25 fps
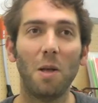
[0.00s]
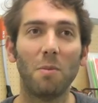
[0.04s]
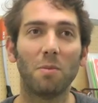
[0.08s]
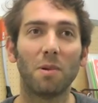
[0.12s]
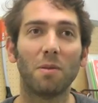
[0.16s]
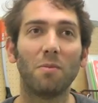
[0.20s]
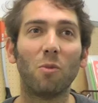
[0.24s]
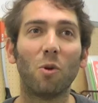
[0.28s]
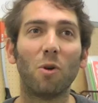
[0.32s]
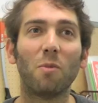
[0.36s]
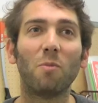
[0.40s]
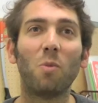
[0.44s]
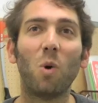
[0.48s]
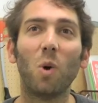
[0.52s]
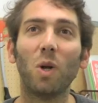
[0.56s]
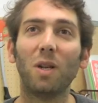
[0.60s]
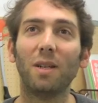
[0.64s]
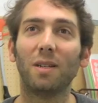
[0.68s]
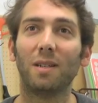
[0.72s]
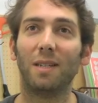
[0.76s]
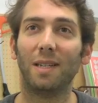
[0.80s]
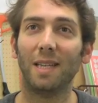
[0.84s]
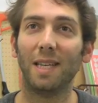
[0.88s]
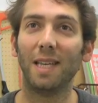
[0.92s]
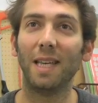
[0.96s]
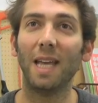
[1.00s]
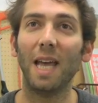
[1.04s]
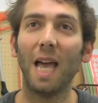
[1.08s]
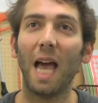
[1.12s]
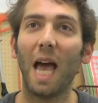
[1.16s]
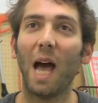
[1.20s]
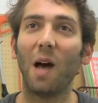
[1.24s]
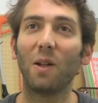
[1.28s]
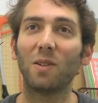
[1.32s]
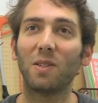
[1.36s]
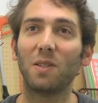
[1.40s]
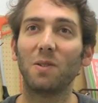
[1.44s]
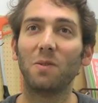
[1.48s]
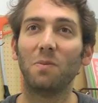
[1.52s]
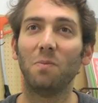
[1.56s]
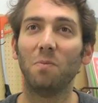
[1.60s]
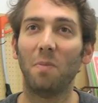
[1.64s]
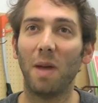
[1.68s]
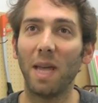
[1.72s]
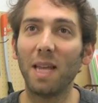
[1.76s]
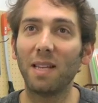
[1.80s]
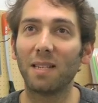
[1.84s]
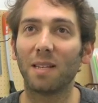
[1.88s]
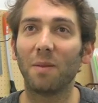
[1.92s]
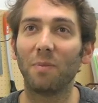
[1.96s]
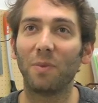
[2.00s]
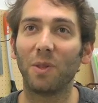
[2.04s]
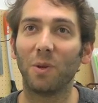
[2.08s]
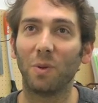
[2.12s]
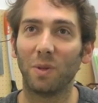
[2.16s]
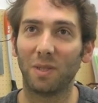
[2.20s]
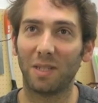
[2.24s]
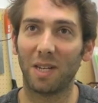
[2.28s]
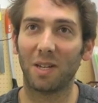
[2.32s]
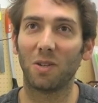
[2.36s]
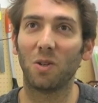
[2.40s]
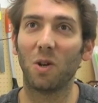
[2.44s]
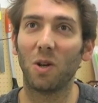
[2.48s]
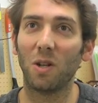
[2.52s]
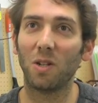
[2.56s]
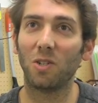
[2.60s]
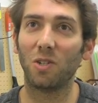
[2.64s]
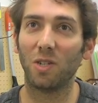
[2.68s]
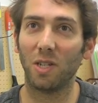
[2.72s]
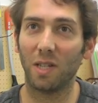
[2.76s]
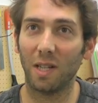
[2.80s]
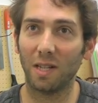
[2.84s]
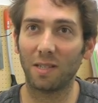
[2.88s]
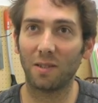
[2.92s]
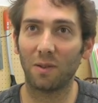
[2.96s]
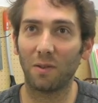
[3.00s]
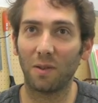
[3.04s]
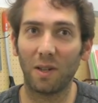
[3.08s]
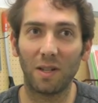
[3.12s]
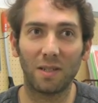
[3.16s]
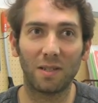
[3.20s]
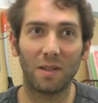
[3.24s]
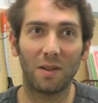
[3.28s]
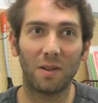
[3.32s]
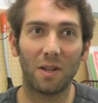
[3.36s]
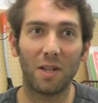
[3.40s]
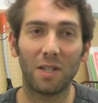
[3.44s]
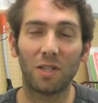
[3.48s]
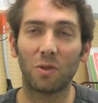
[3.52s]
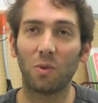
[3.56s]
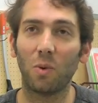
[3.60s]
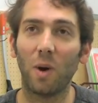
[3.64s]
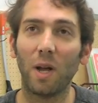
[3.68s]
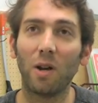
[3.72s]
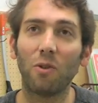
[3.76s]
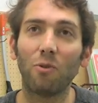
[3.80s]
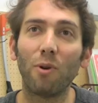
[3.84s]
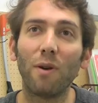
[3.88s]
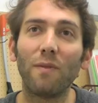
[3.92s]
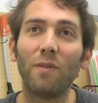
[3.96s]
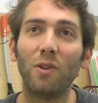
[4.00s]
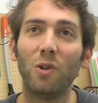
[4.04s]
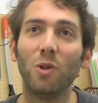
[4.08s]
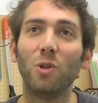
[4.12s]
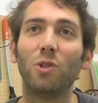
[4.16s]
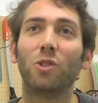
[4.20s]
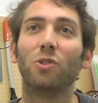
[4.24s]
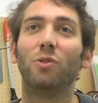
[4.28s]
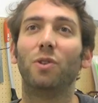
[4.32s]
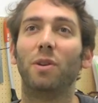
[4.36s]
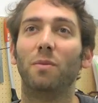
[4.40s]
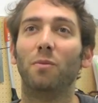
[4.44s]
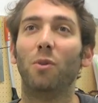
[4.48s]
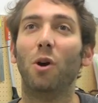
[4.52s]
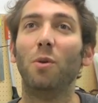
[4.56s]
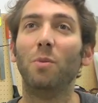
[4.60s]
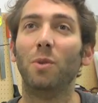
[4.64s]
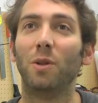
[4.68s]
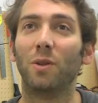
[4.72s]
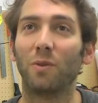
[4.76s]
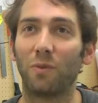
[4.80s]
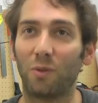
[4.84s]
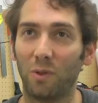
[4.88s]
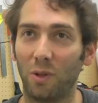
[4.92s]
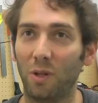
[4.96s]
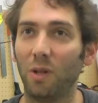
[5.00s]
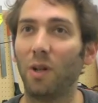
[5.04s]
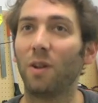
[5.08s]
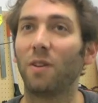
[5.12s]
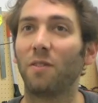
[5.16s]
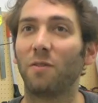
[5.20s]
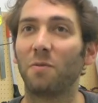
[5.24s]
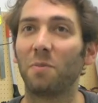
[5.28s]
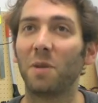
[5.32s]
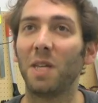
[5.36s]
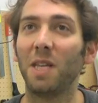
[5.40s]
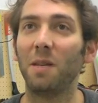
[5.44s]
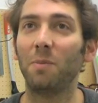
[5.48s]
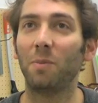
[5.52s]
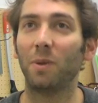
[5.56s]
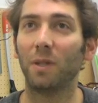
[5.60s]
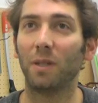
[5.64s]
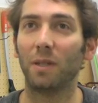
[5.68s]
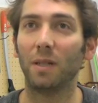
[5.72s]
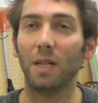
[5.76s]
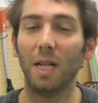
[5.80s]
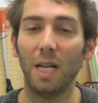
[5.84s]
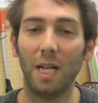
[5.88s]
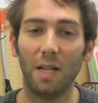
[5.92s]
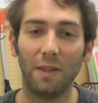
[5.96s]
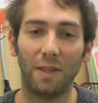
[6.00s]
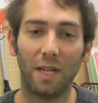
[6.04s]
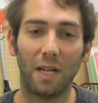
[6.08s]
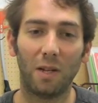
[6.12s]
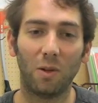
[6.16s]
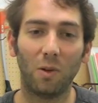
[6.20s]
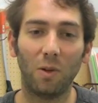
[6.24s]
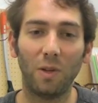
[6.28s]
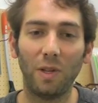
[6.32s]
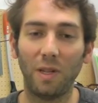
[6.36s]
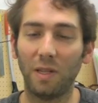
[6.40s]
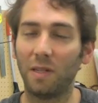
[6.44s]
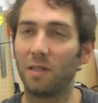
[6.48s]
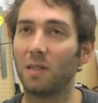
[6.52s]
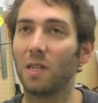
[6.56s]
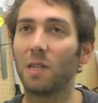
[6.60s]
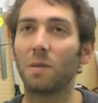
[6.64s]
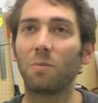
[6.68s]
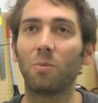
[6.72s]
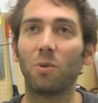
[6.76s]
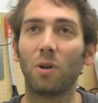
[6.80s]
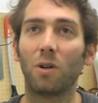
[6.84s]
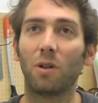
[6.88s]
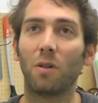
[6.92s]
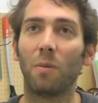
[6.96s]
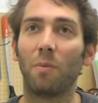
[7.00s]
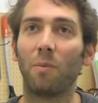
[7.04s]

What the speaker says: But more importantly, how to make something with technology. It's quite a revolutionary moment for a lot of people, that all these disparate